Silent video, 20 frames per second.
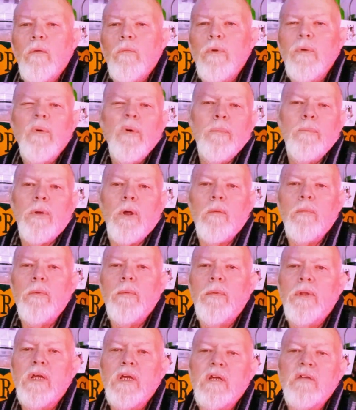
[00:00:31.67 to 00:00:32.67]
We were
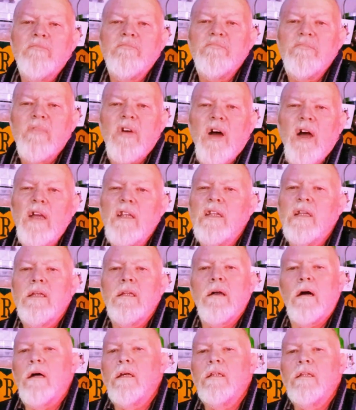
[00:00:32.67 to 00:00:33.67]
probably 80,
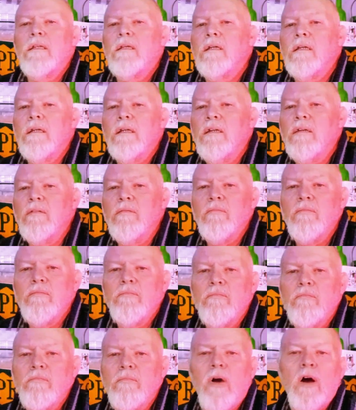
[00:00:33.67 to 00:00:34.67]
90
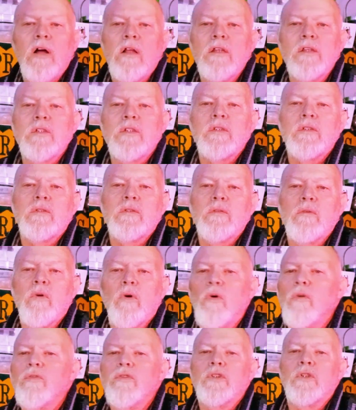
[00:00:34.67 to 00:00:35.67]
miles
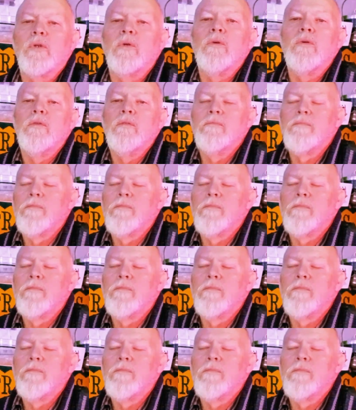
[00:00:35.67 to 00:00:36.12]
offshore.